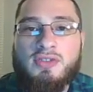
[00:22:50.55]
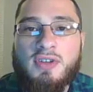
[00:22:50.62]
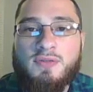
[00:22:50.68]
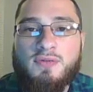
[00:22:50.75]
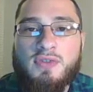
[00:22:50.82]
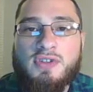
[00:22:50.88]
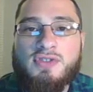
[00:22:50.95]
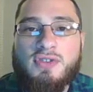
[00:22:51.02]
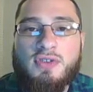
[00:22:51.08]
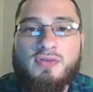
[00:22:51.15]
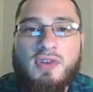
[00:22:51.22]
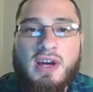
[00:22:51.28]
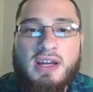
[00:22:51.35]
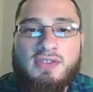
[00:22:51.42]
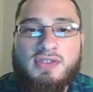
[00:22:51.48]
difference
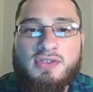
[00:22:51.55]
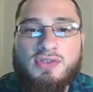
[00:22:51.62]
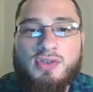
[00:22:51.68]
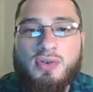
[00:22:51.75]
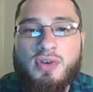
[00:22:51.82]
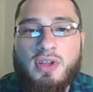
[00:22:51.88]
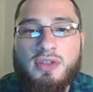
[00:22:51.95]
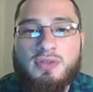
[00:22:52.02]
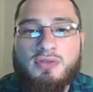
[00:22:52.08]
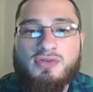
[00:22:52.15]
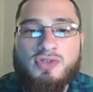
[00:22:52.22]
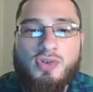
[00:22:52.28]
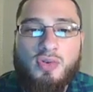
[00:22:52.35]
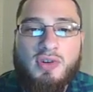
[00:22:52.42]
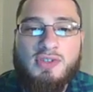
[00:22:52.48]
arises so
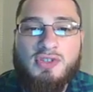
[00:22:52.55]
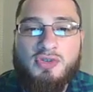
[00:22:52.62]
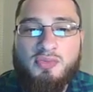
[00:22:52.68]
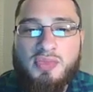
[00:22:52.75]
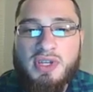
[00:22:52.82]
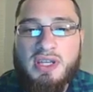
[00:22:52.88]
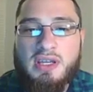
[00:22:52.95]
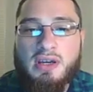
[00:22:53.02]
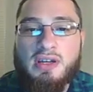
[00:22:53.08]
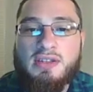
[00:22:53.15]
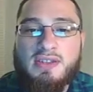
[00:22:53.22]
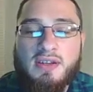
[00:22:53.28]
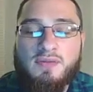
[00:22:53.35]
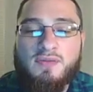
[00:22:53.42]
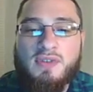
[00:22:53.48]
there's going to be a
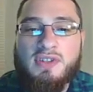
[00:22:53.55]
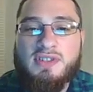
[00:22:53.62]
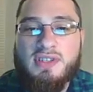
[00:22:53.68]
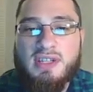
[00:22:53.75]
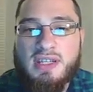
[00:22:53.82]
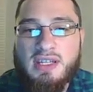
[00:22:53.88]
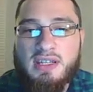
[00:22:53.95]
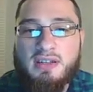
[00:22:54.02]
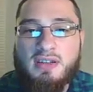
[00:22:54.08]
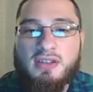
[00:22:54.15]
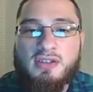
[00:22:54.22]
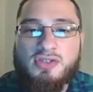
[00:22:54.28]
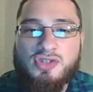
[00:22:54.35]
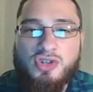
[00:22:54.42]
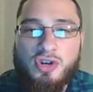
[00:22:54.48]
difference in
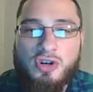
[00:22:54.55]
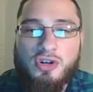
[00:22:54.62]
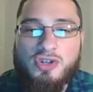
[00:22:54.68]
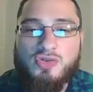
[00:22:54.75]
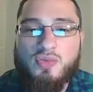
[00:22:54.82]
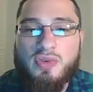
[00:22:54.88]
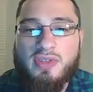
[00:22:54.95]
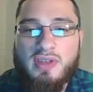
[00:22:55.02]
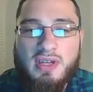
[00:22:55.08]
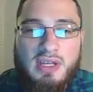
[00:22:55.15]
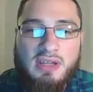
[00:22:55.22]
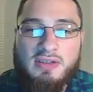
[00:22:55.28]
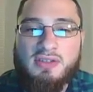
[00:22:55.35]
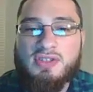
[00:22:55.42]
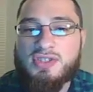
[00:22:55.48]
the charge
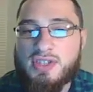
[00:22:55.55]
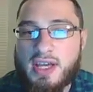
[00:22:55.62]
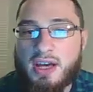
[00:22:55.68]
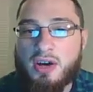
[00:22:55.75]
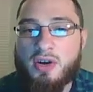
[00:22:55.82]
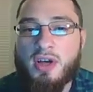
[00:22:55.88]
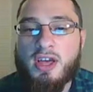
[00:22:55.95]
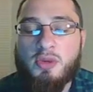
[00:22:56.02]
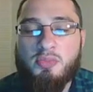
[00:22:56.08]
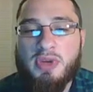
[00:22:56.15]
within the cell